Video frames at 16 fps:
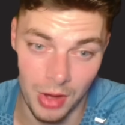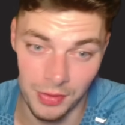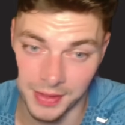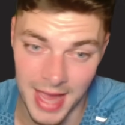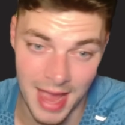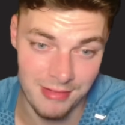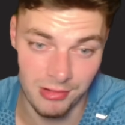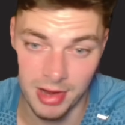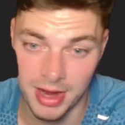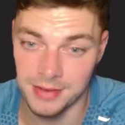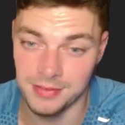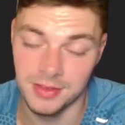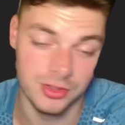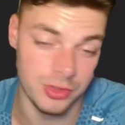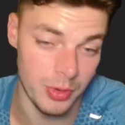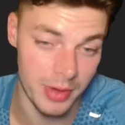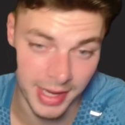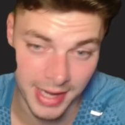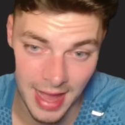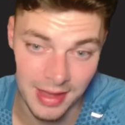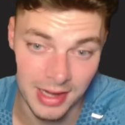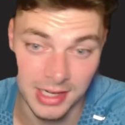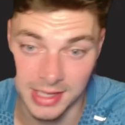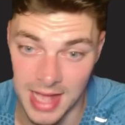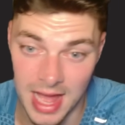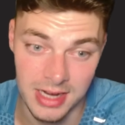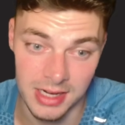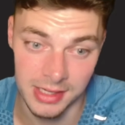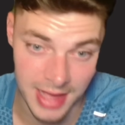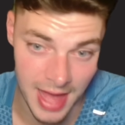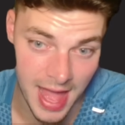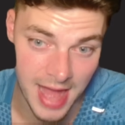they get rid, they do it again and again and
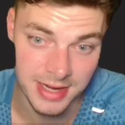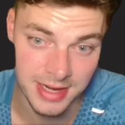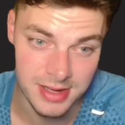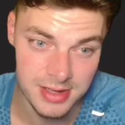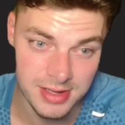again.